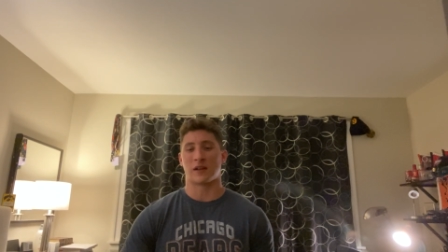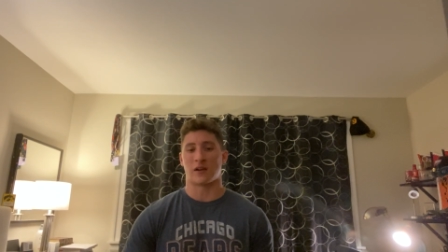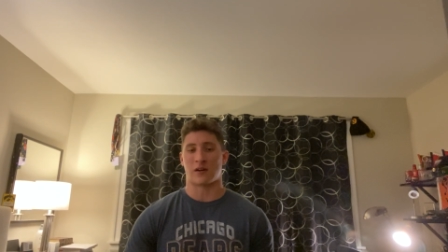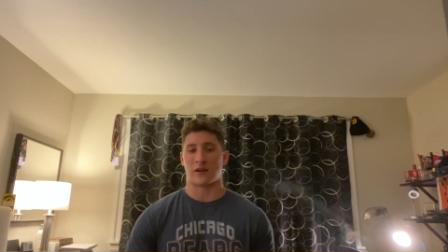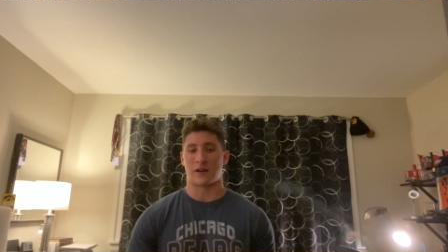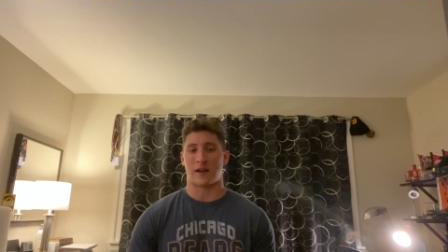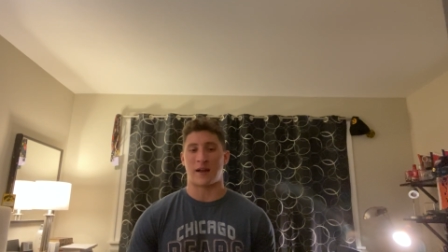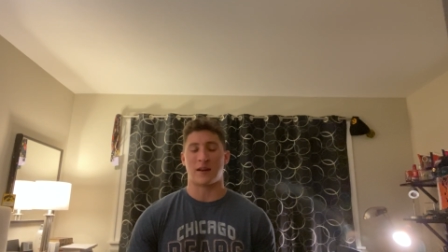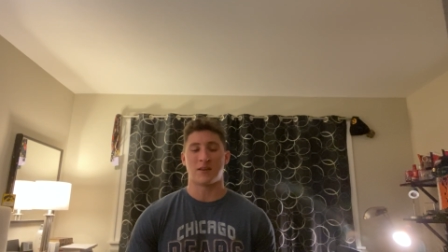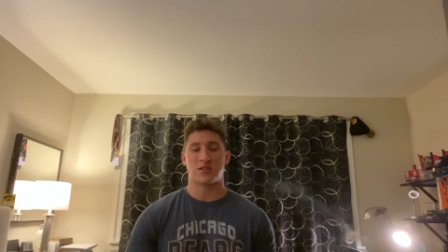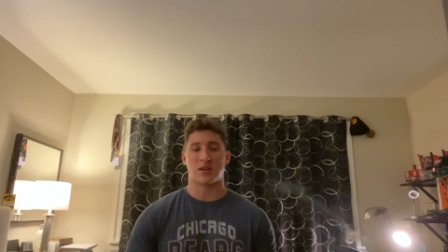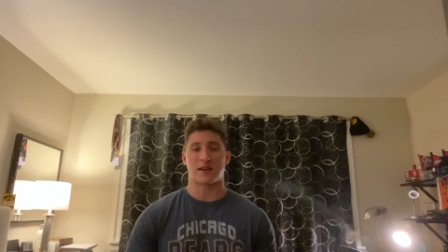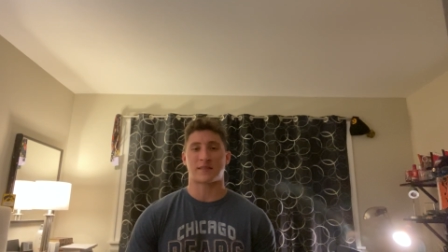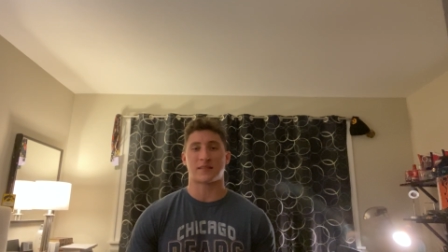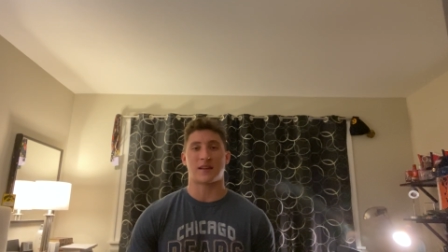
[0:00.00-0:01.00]
Eddie
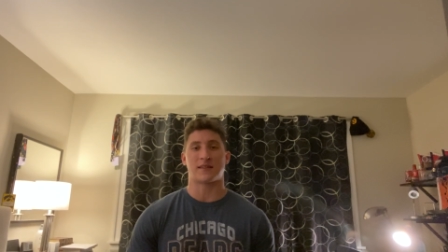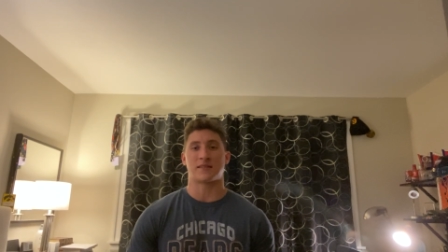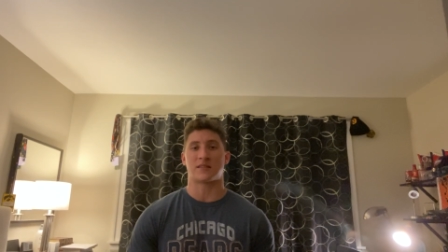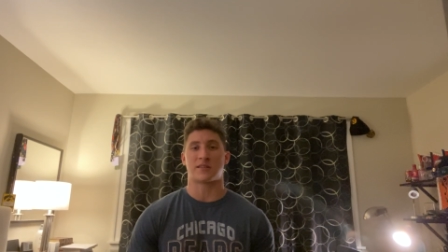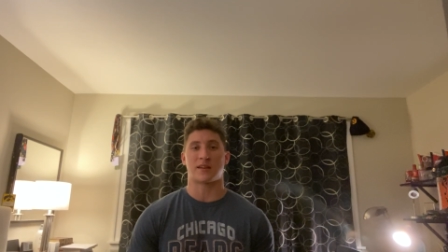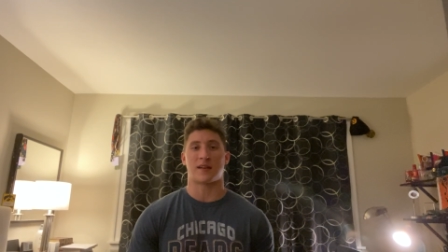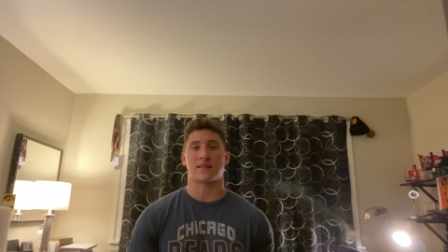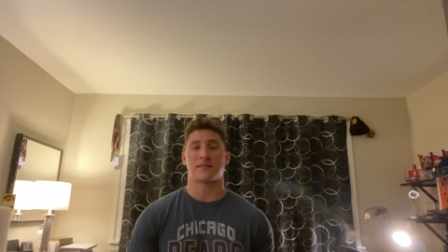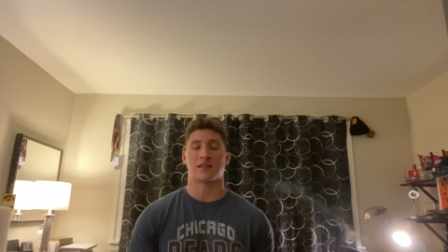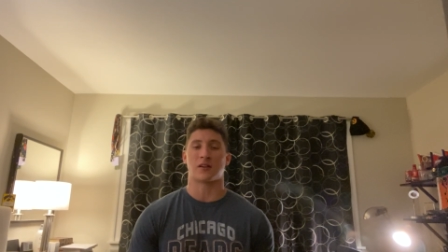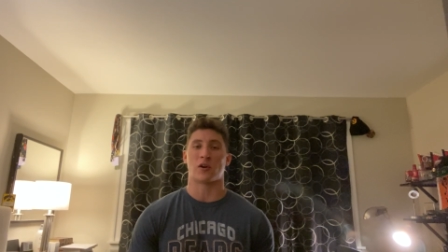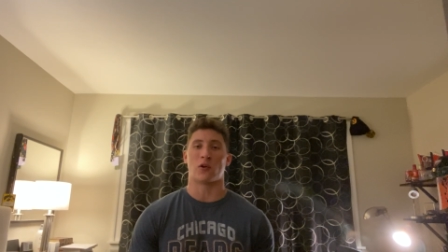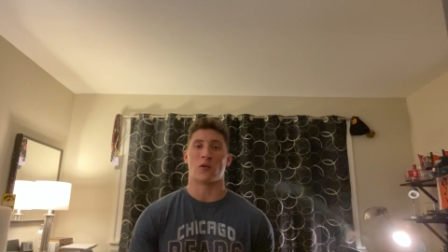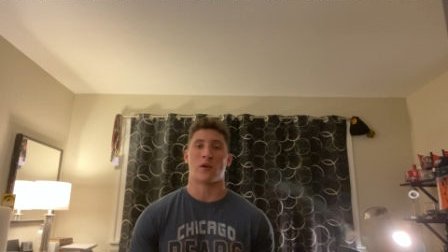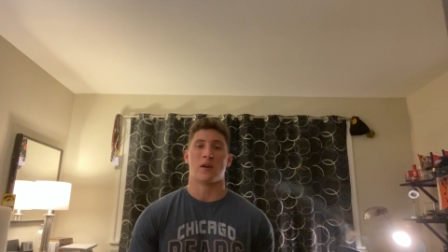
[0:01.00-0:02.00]
Jackson has a chance to
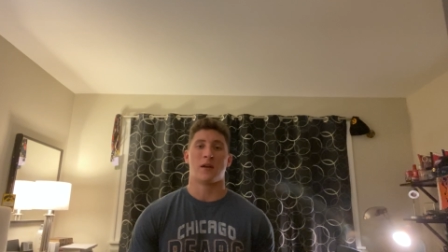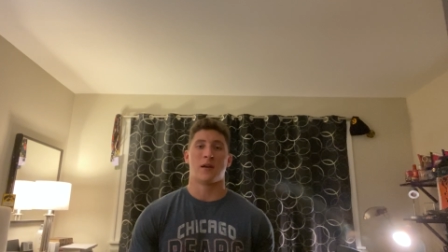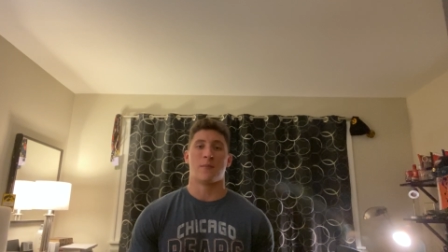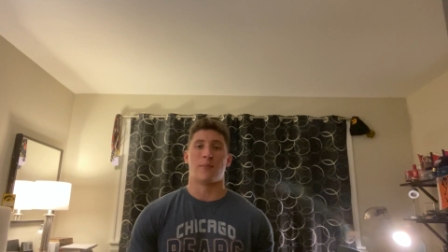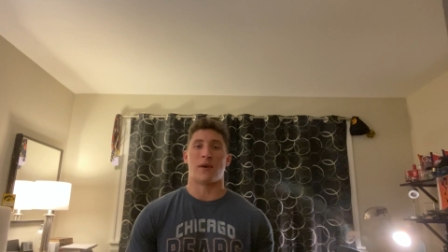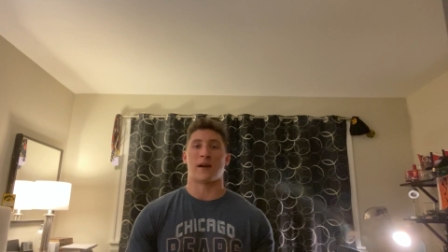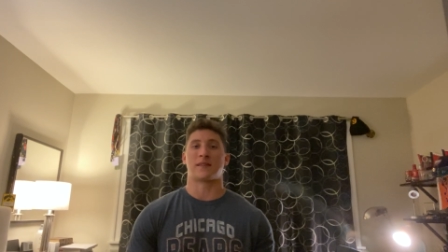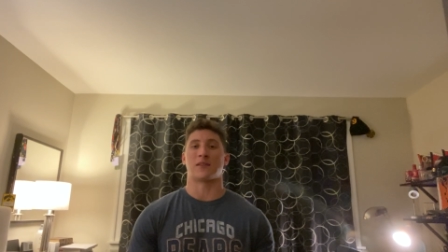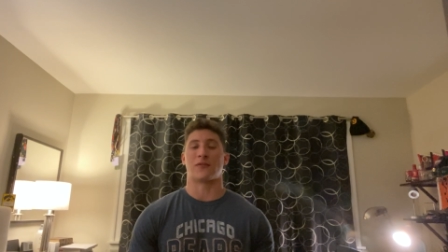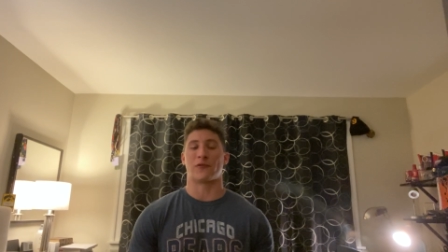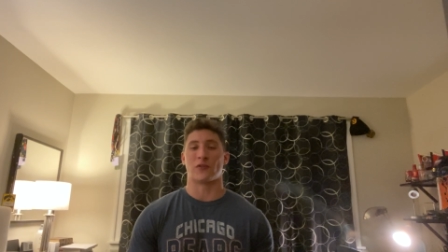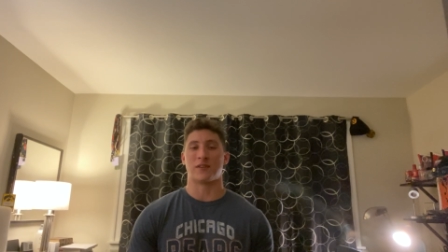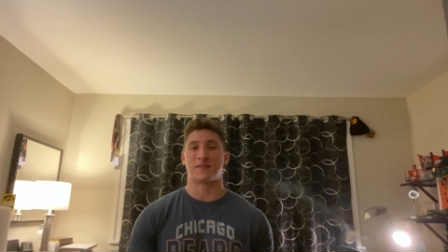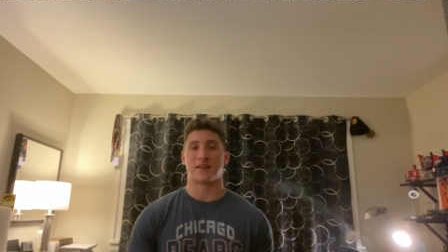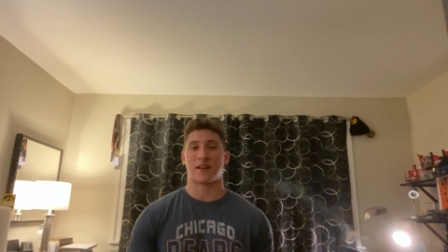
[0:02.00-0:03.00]
go back to
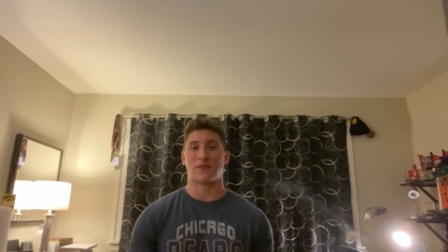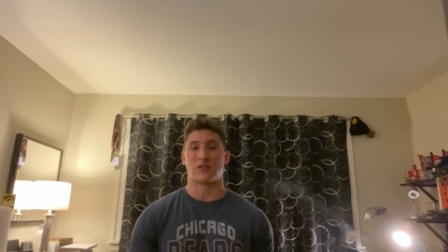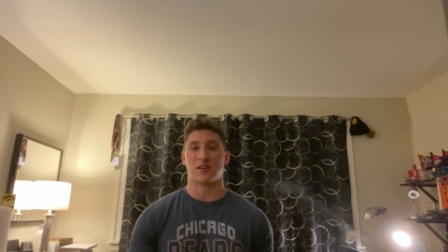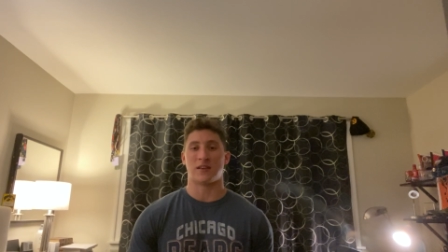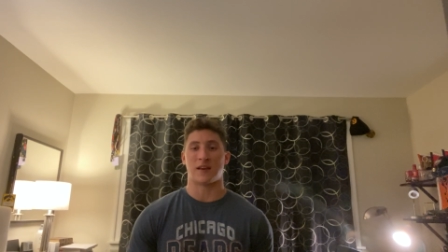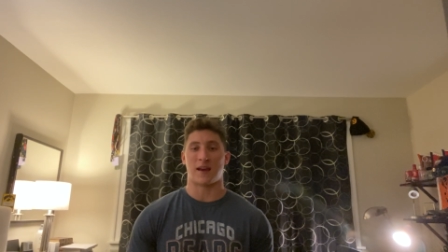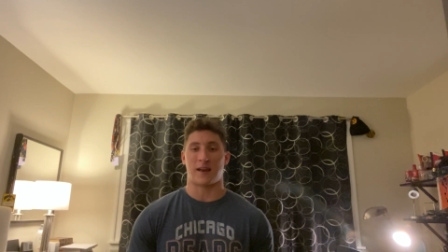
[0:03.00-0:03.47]
free safety,